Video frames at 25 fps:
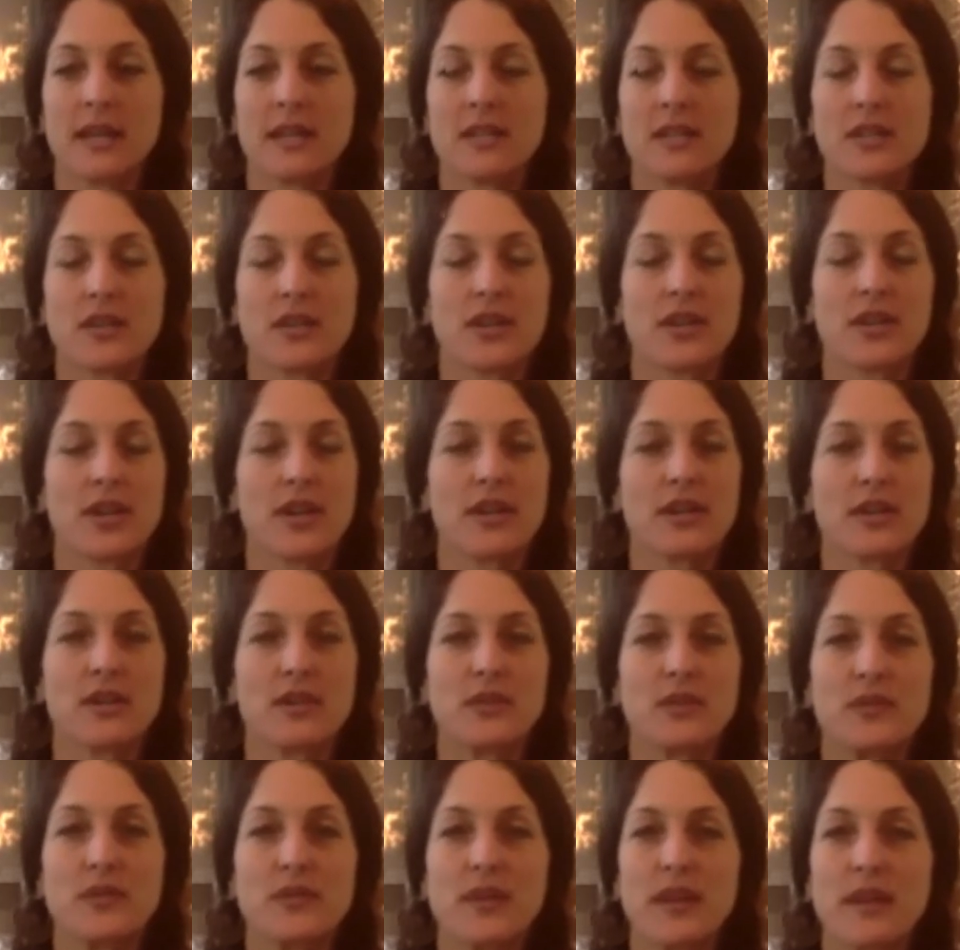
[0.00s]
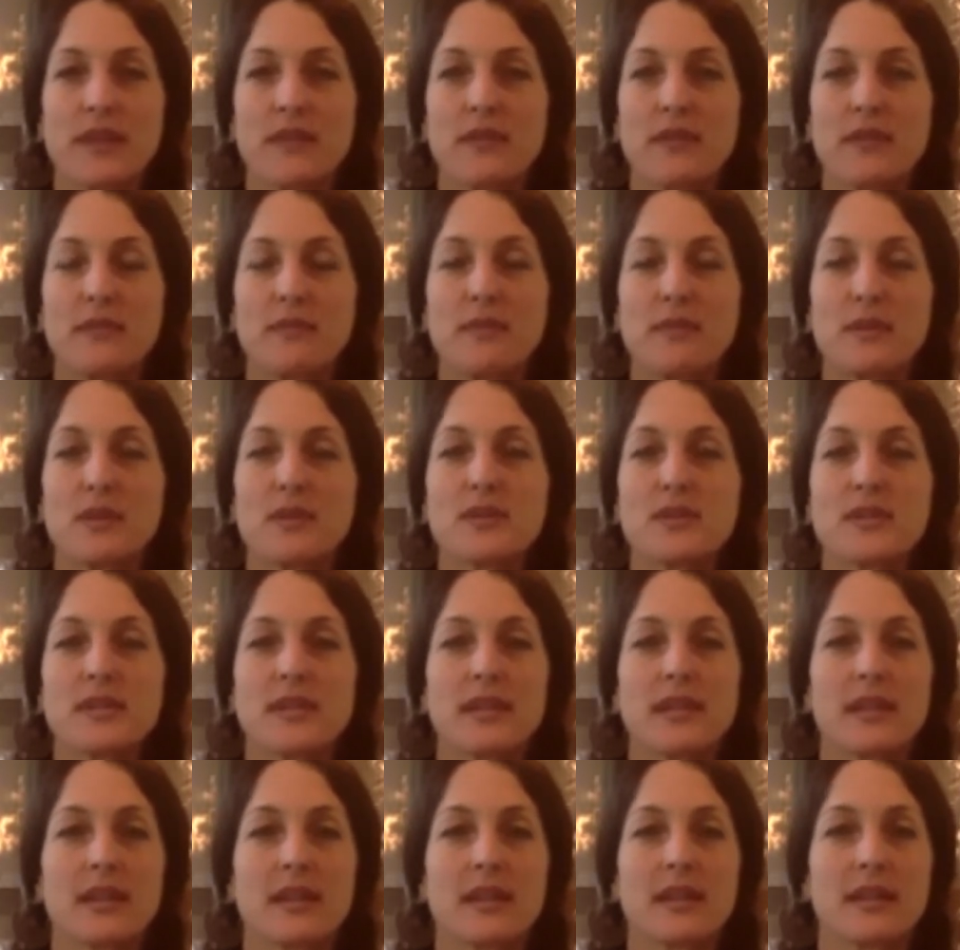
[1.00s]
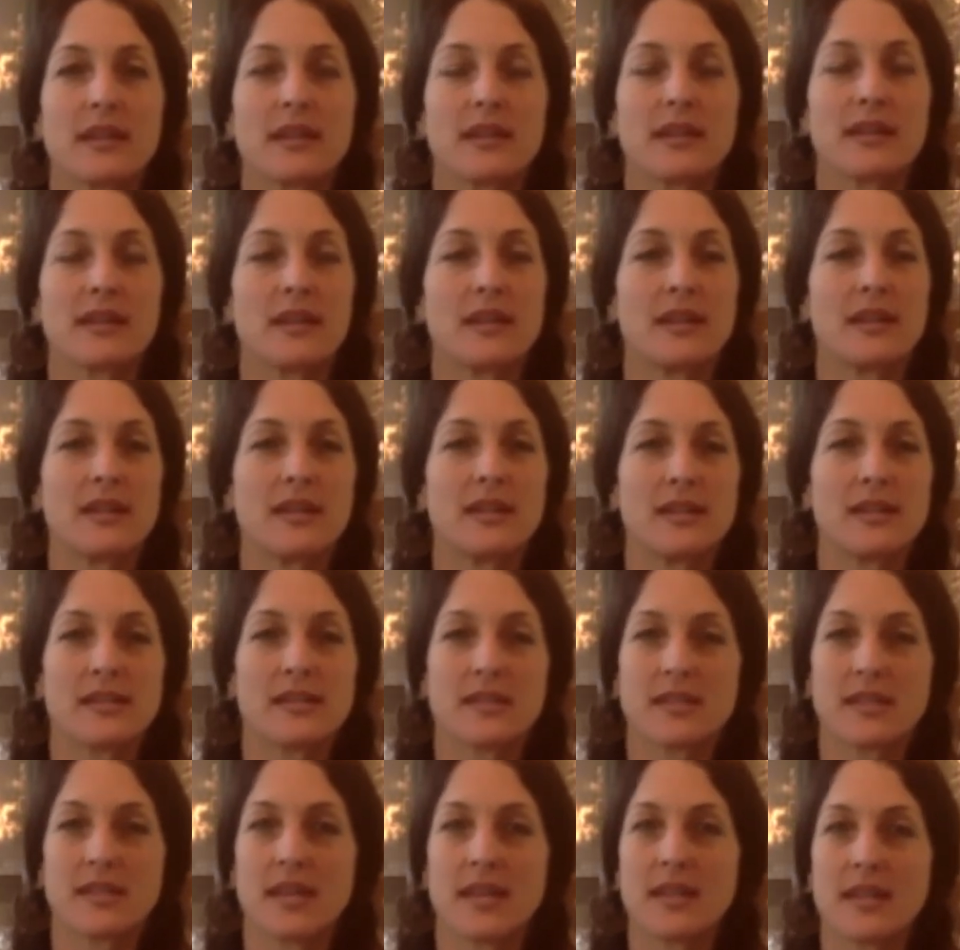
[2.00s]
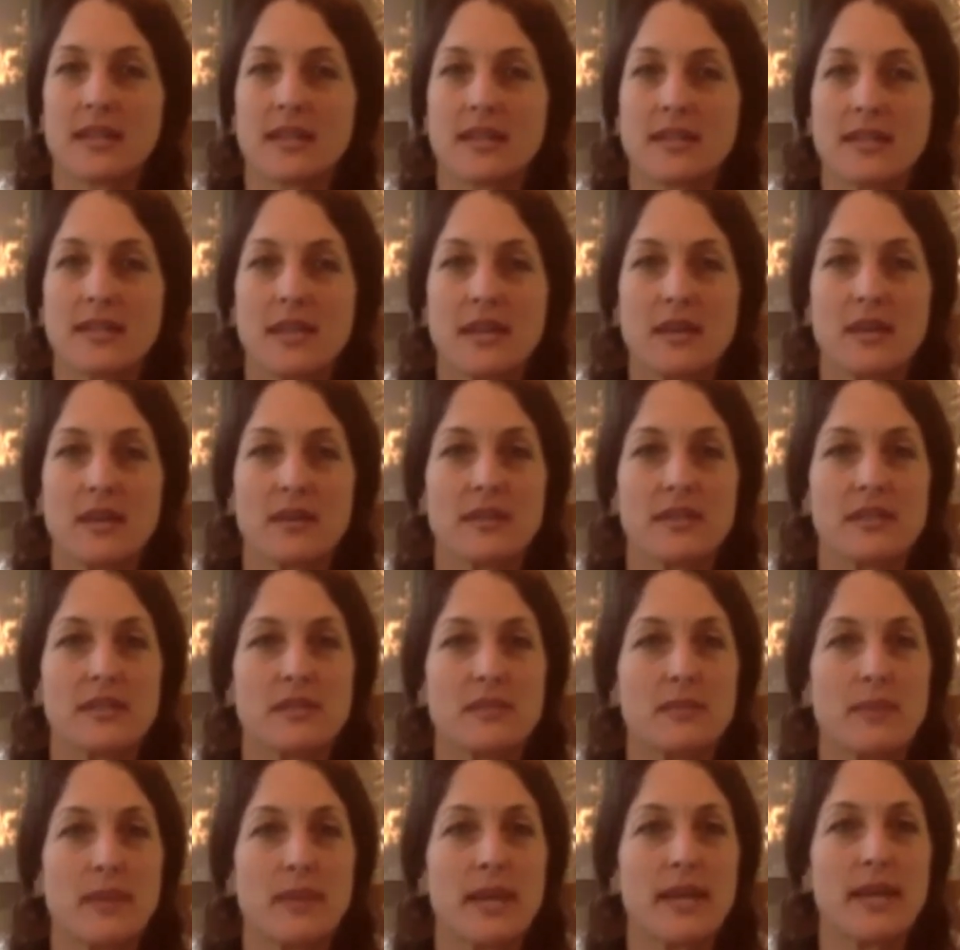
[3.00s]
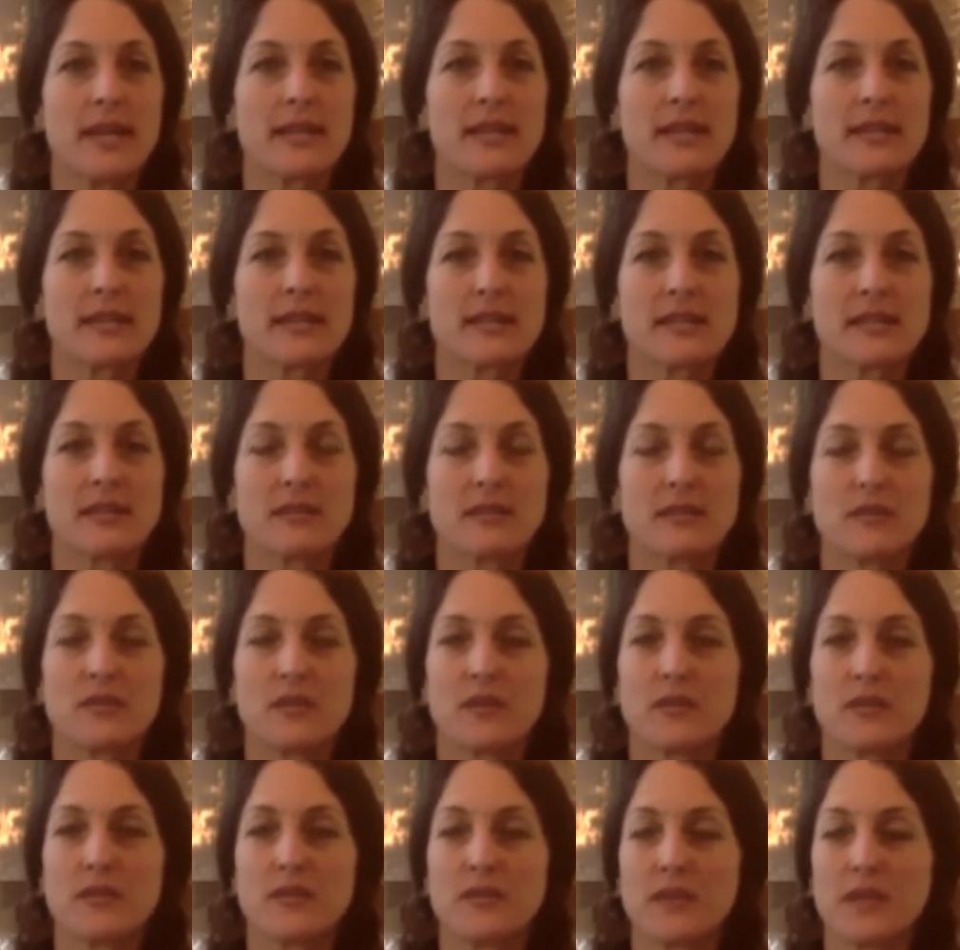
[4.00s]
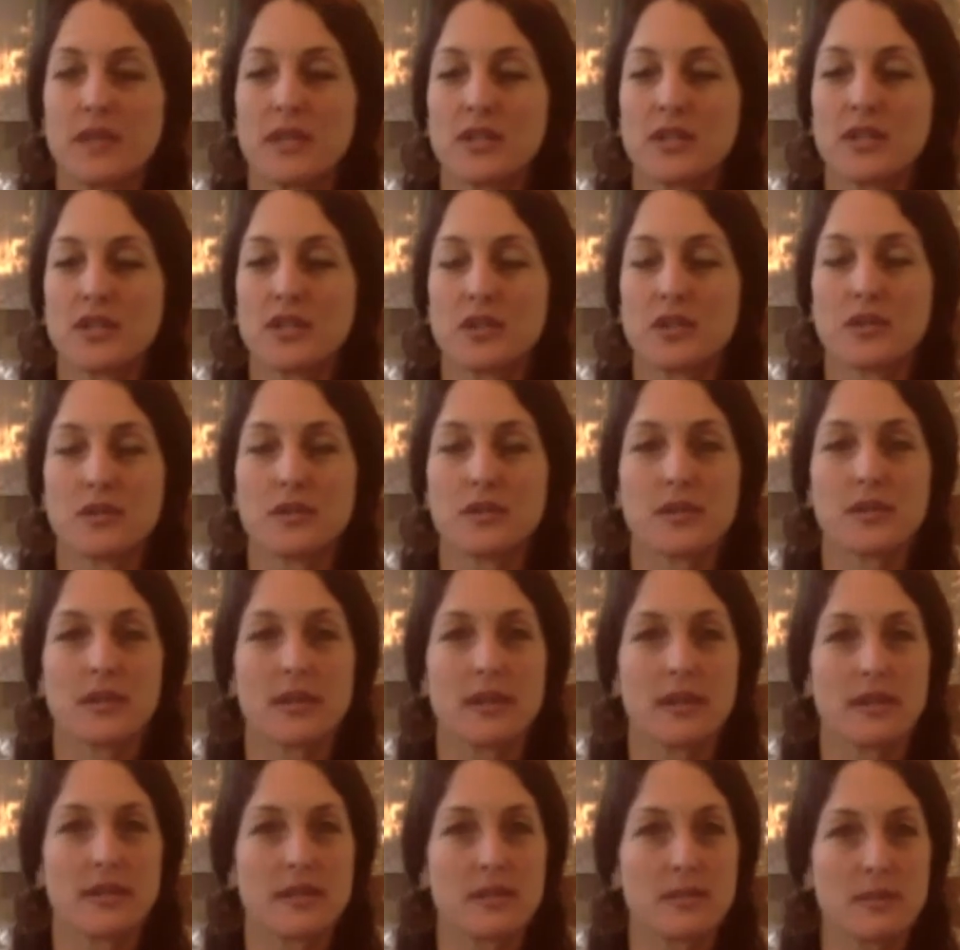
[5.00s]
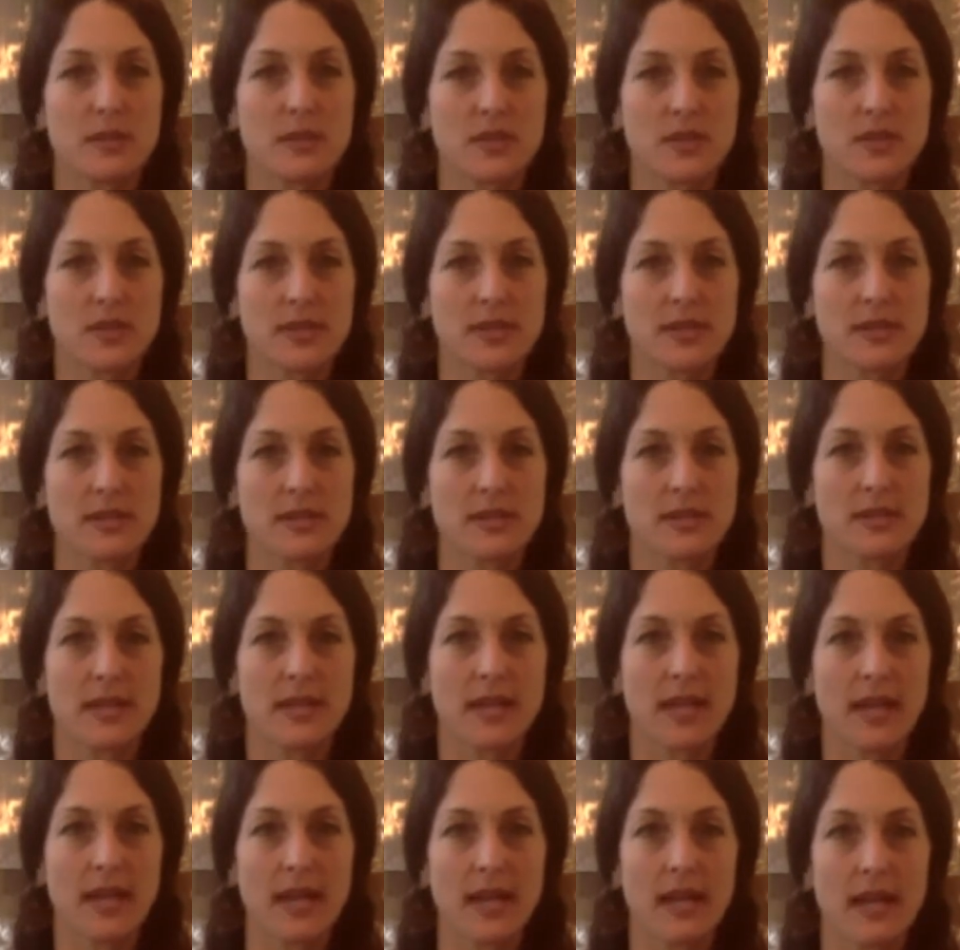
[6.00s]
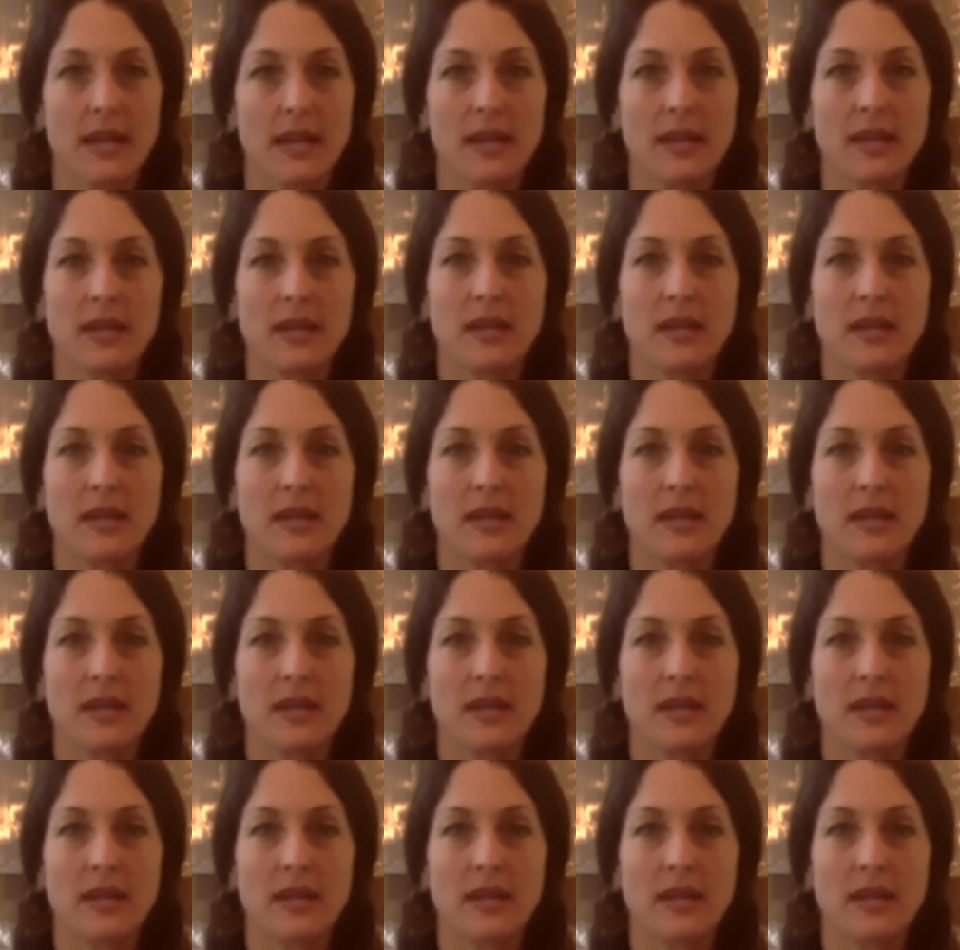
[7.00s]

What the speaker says: Turn on your favorite music, set a sacred space, feel free to choose an auspicious day.